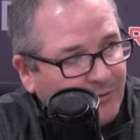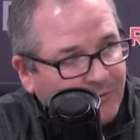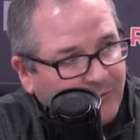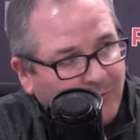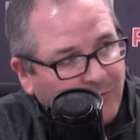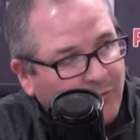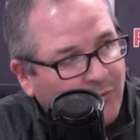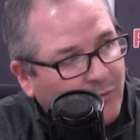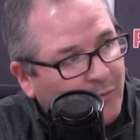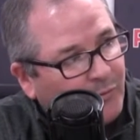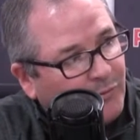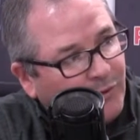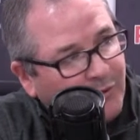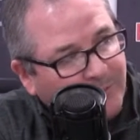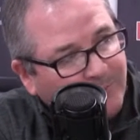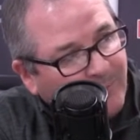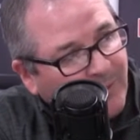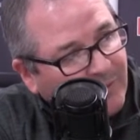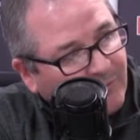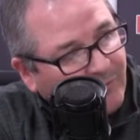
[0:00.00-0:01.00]
So you don't know what to
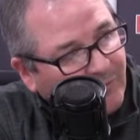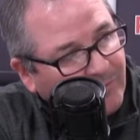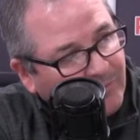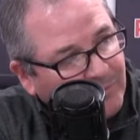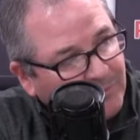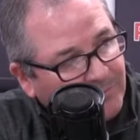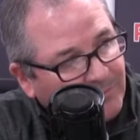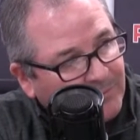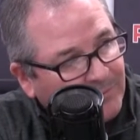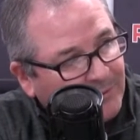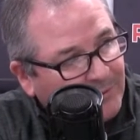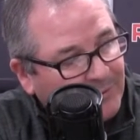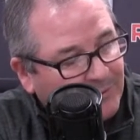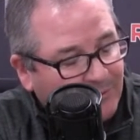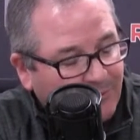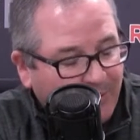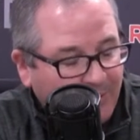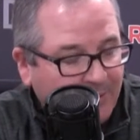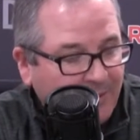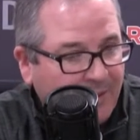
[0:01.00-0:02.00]
expect from them.
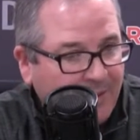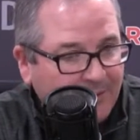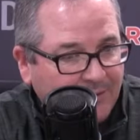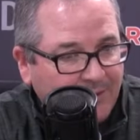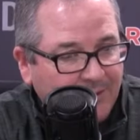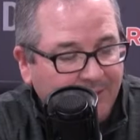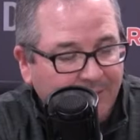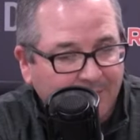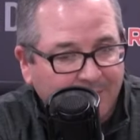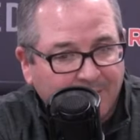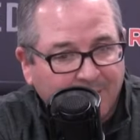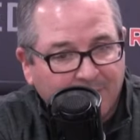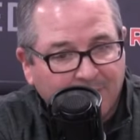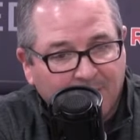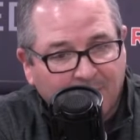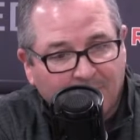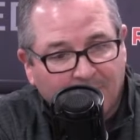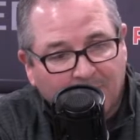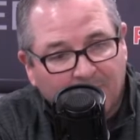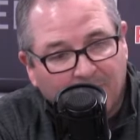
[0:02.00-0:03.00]
And so I think,
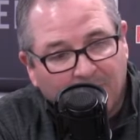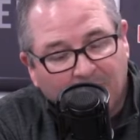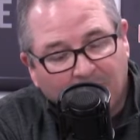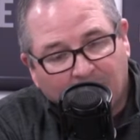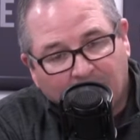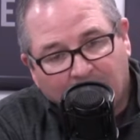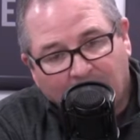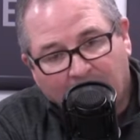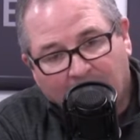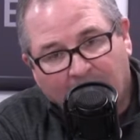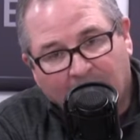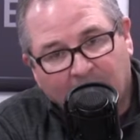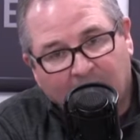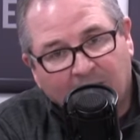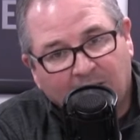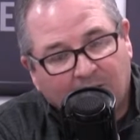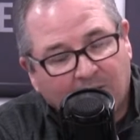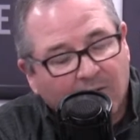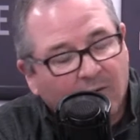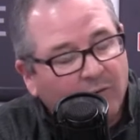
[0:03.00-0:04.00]
I
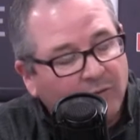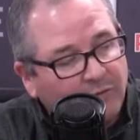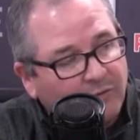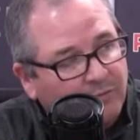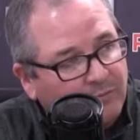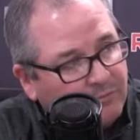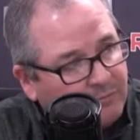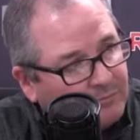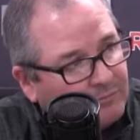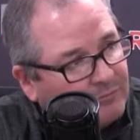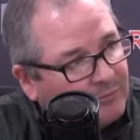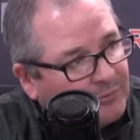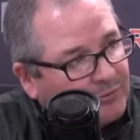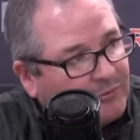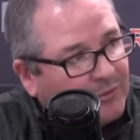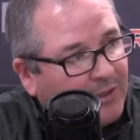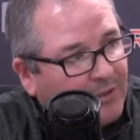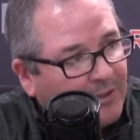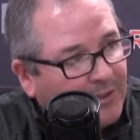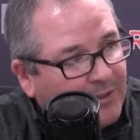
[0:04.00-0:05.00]
think Coach
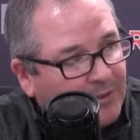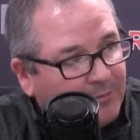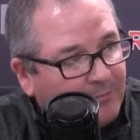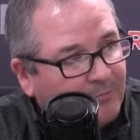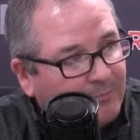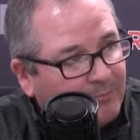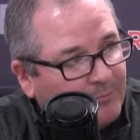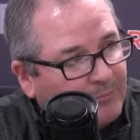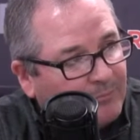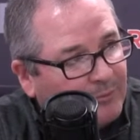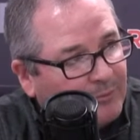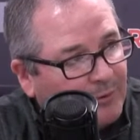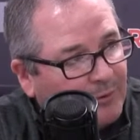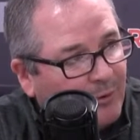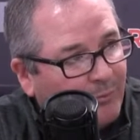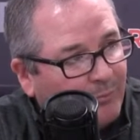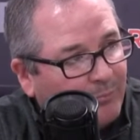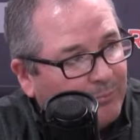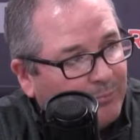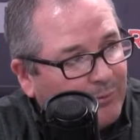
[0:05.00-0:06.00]
would say that he's,
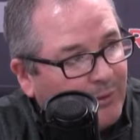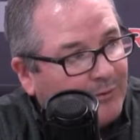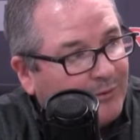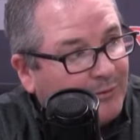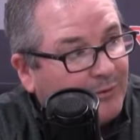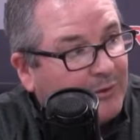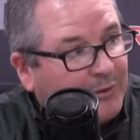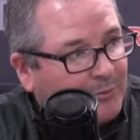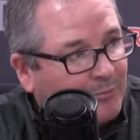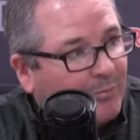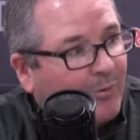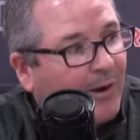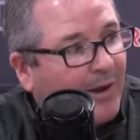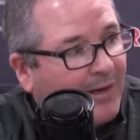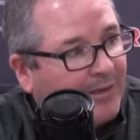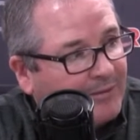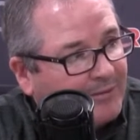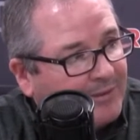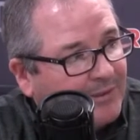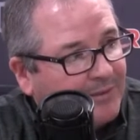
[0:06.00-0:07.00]
pleasantly
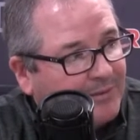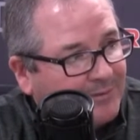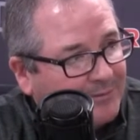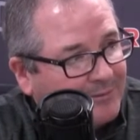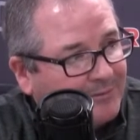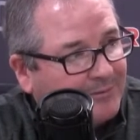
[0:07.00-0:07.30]
surprised at,